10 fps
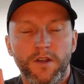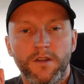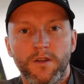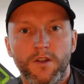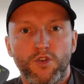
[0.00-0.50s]

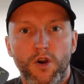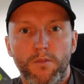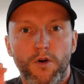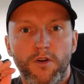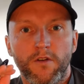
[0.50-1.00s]
in the top
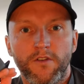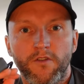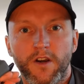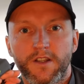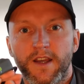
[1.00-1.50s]
pocket of your
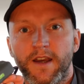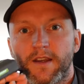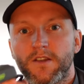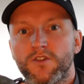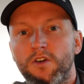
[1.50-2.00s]

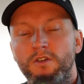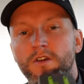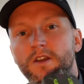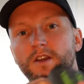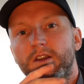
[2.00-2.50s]
rucksack. As long
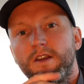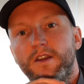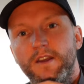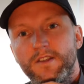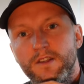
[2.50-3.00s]

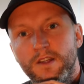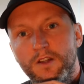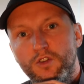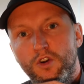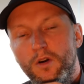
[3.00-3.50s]
as it's near
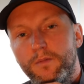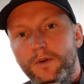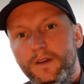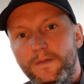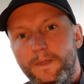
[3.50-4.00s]
the top,
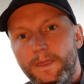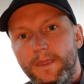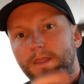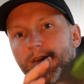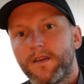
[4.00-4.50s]

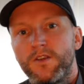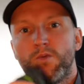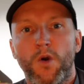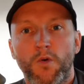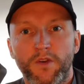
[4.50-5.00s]
you
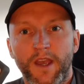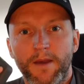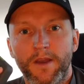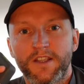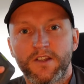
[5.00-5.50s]
will get
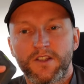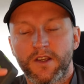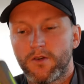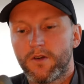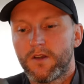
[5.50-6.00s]
messages
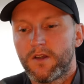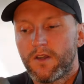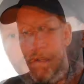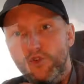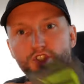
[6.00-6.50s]
out.
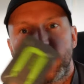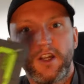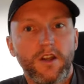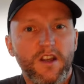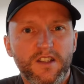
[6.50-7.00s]
There's no
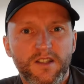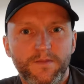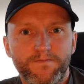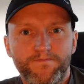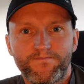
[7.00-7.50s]
screen in this.
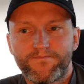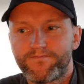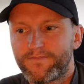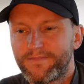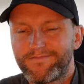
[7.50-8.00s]

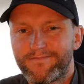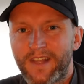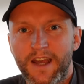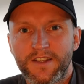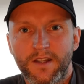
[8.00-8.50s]

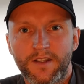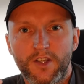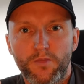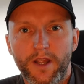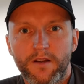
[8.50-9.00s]
That isn't a
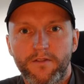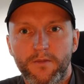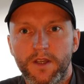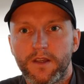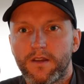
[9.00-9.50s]
deal breaker for
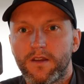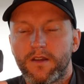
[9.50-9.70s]
me.